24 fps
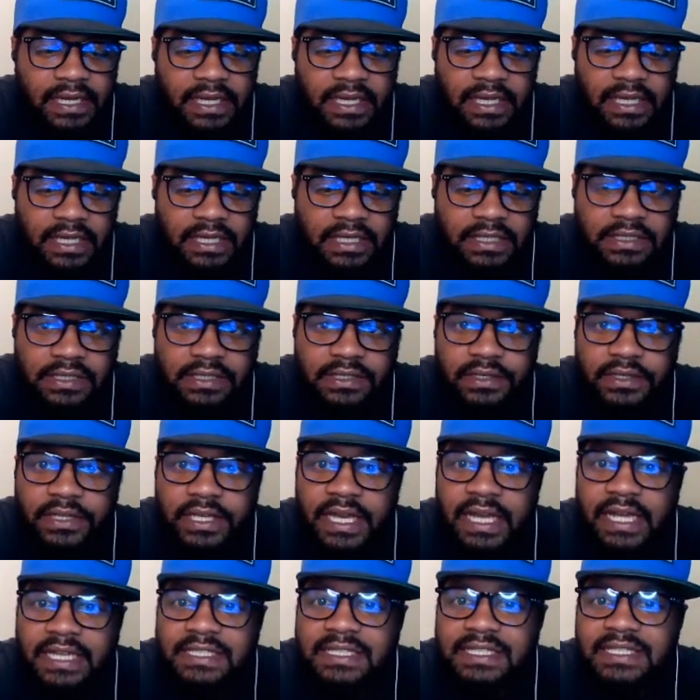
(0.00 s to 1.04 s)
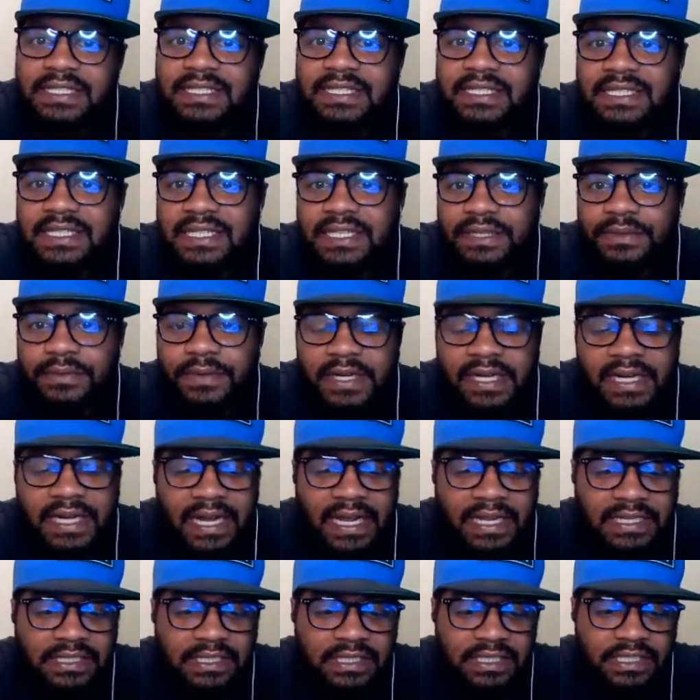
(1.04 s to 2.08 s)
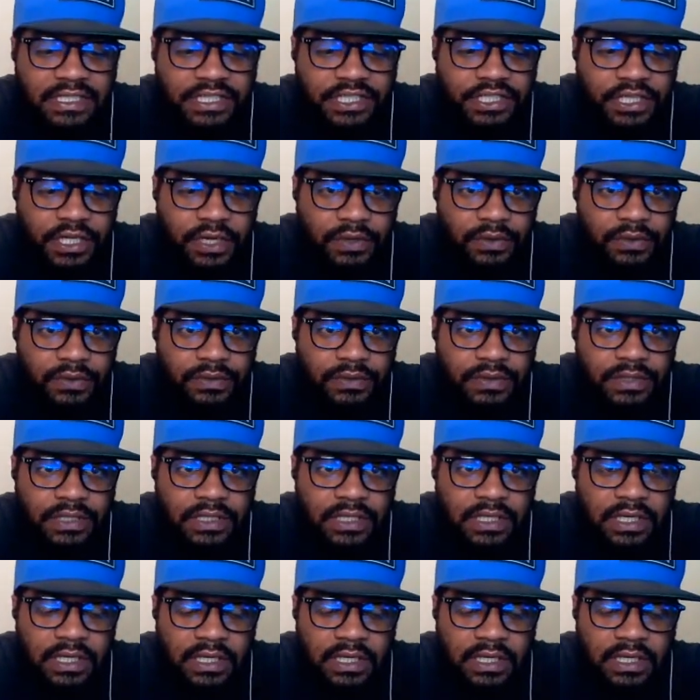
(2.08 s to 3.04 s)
again so you guys can see what it actually shows.